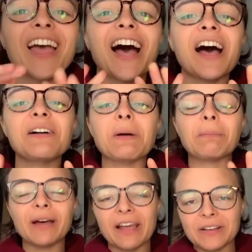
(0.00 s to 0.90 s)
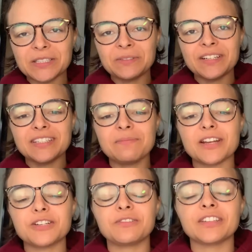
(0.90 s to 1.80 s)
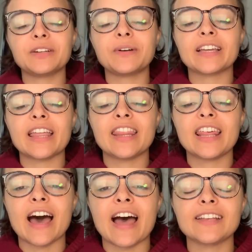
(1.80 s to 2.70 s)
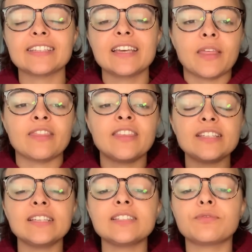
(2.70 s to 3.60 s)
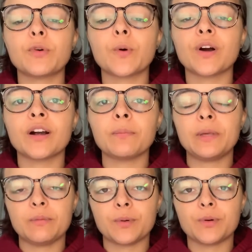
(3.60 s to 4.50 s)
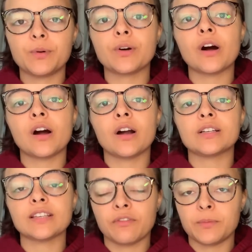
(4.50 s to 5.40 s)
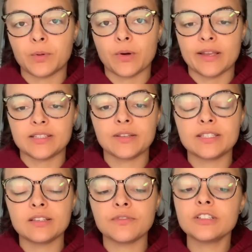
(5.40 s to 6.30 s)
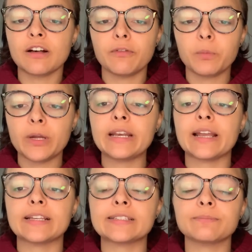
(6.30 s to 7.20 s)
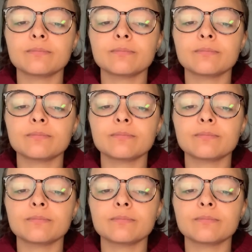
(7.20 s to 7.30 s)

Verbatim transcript: Um, but I also wanted to mention really quick that this is for people who are self-employed. So this is for self-employed nannies.